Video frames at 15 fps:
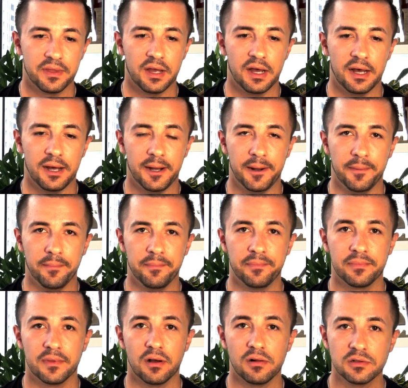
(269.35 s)
Um,
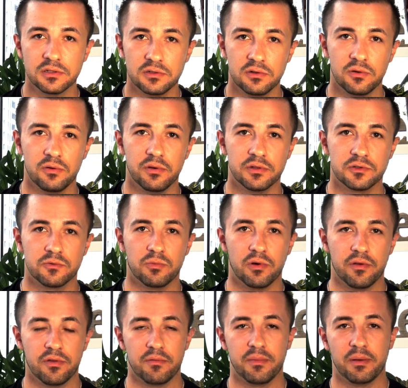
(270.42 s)
also, it's
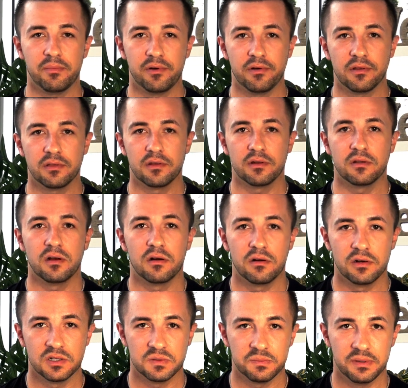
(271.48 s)
worth remembering that
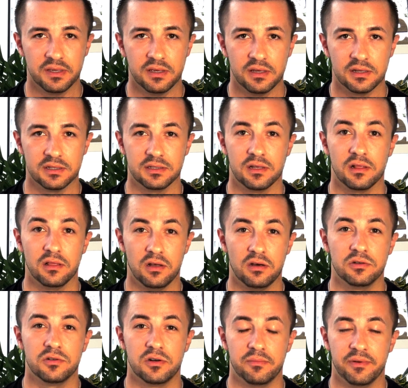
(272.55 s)
RSP is a
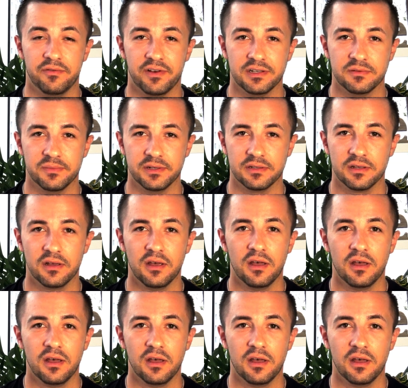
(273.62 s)
long-term investment.